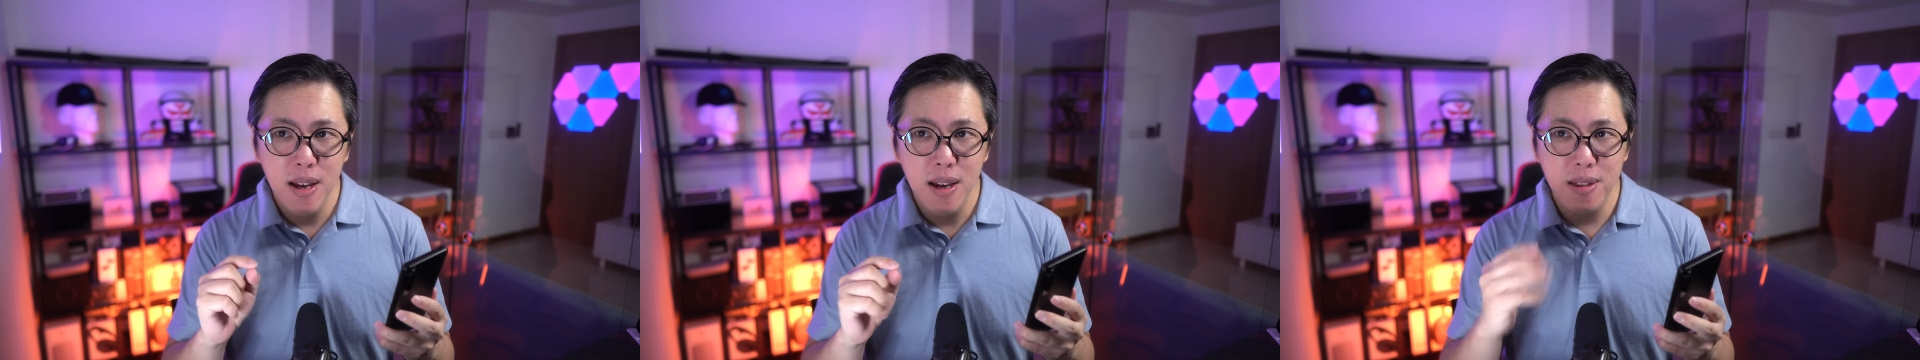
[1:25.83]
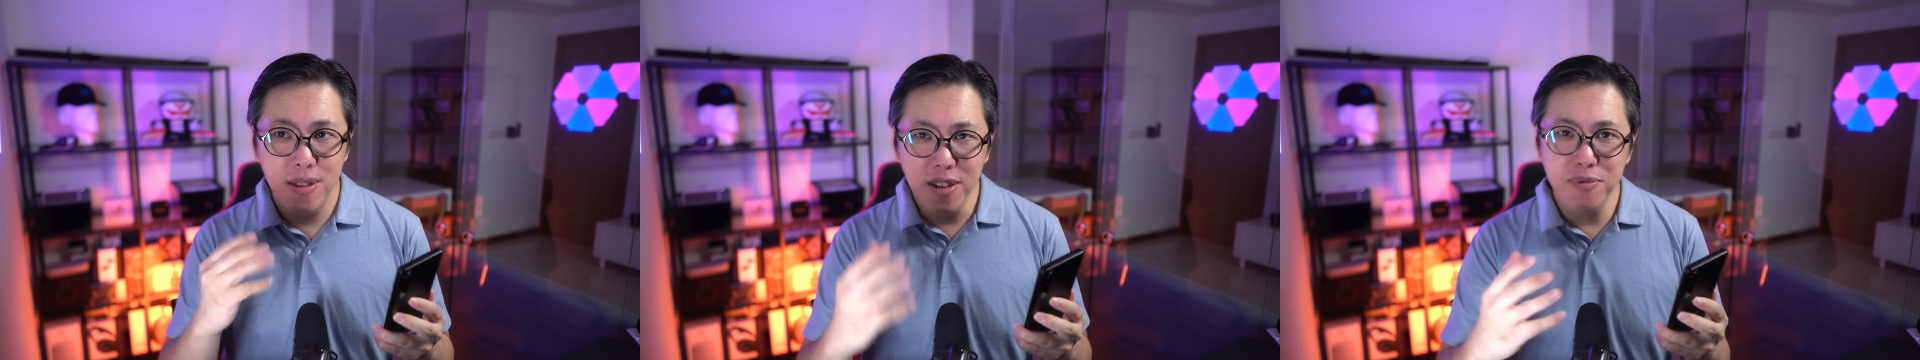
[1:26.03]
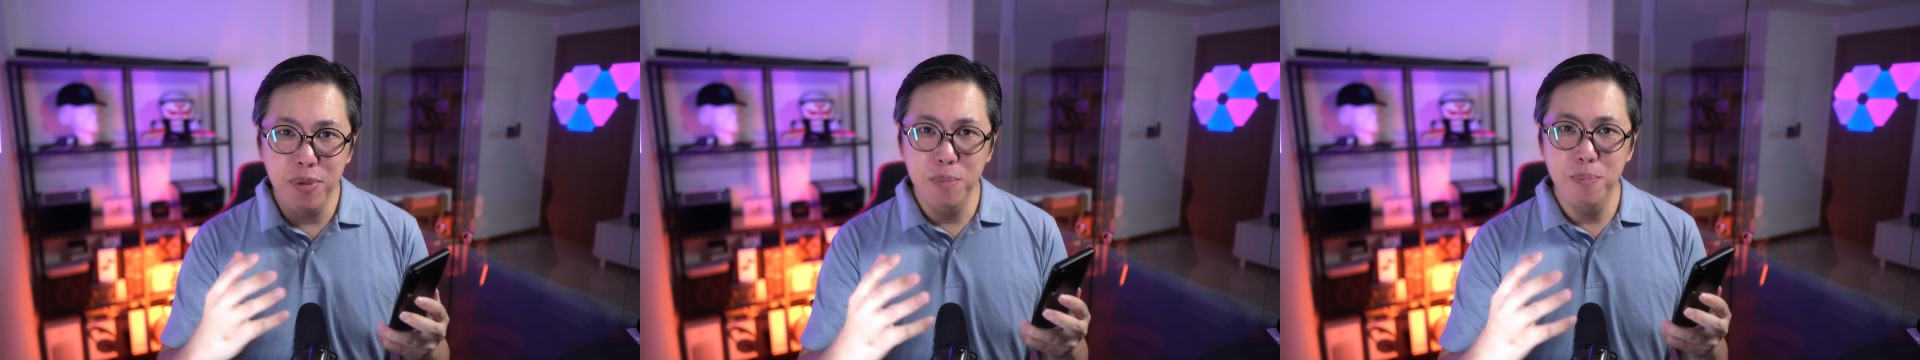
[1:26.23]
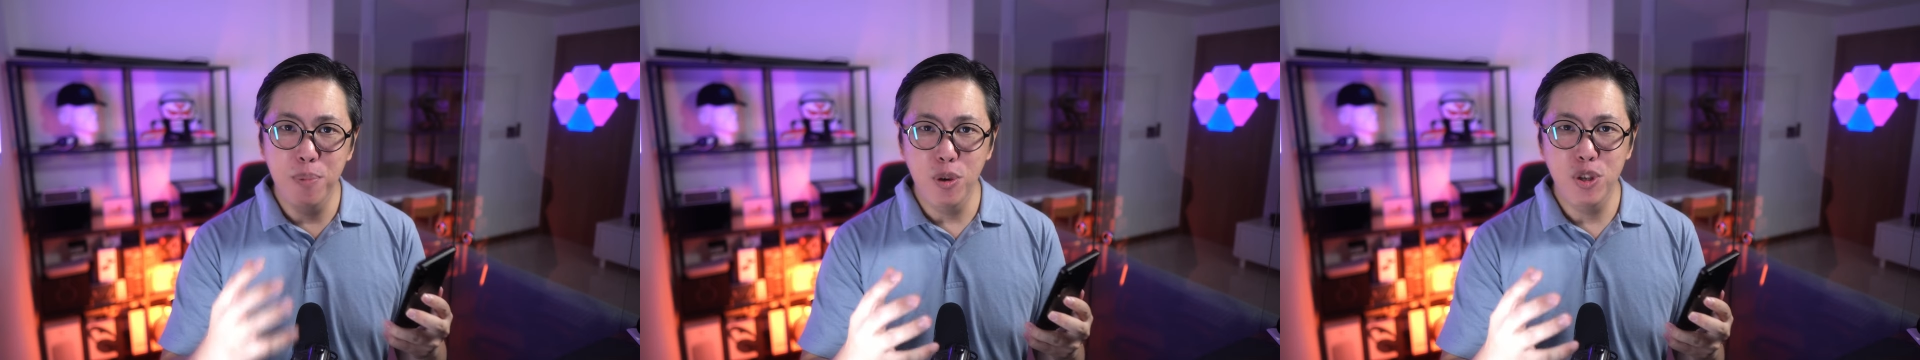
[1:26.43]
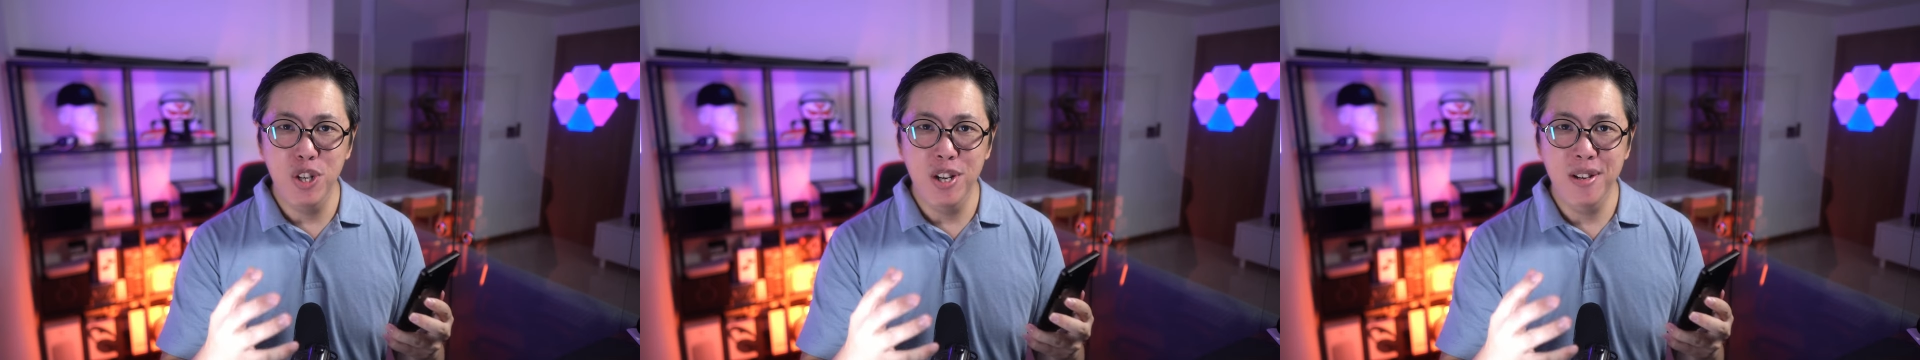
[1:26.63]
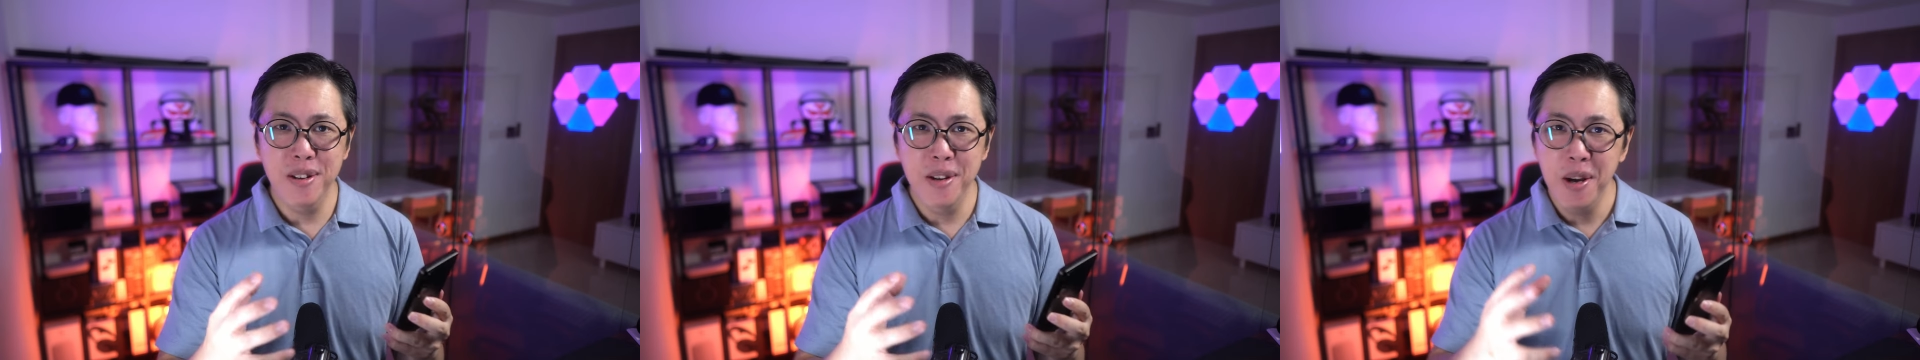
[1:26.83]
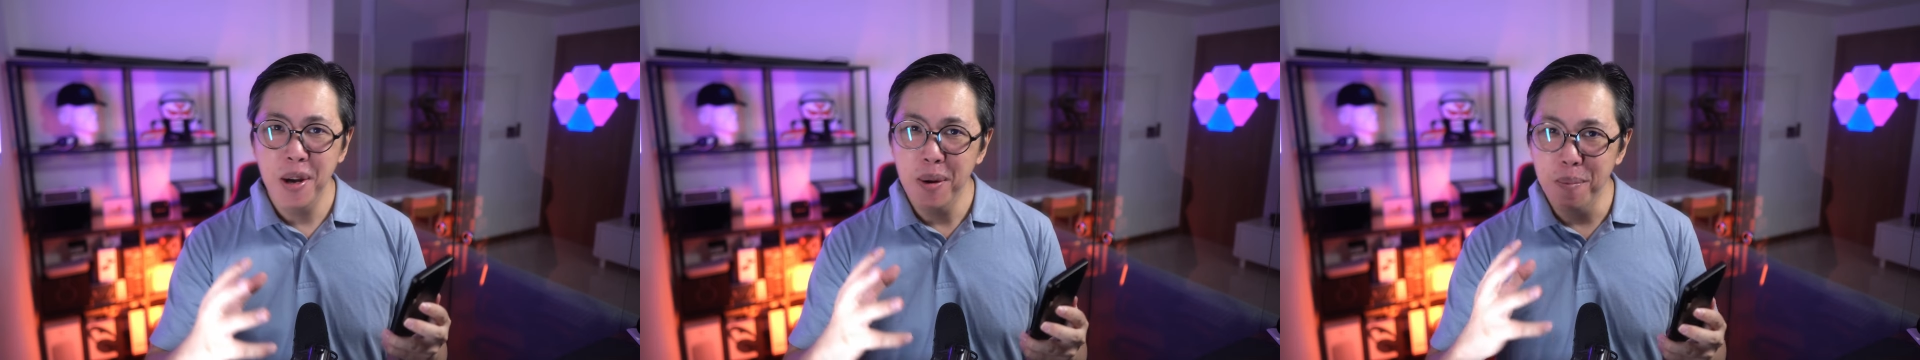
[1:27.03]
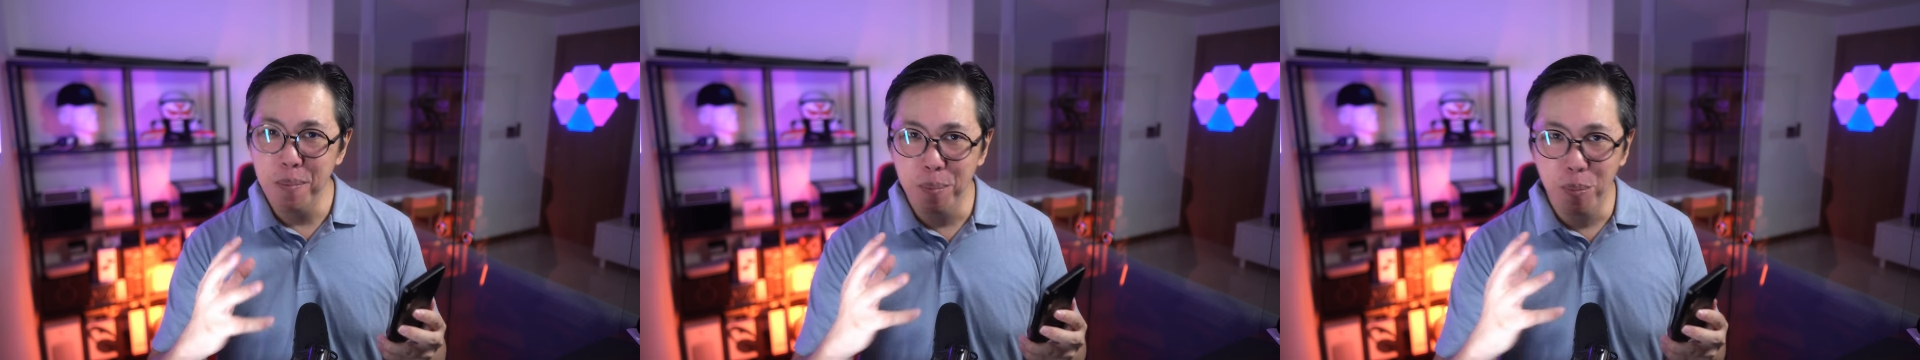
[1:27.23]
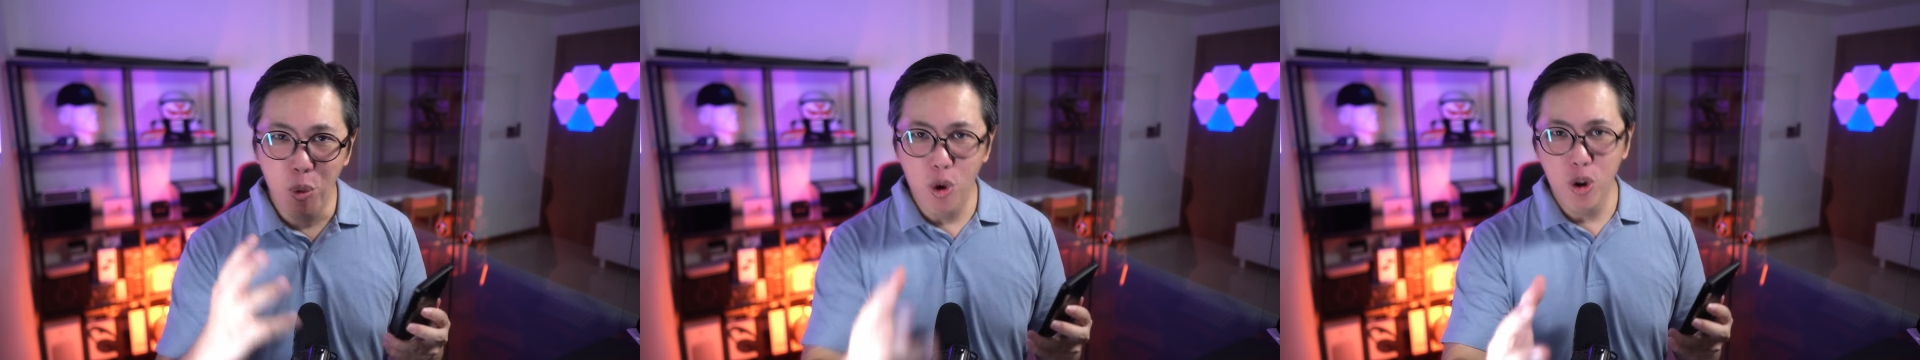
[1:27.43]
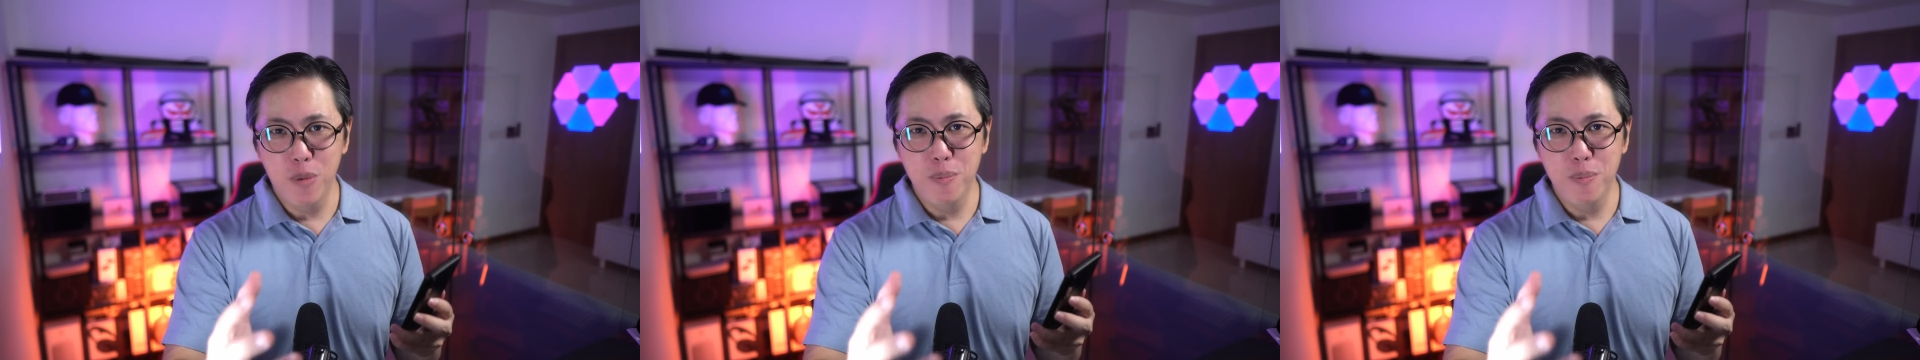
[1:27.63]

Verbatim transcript: they've been pushing more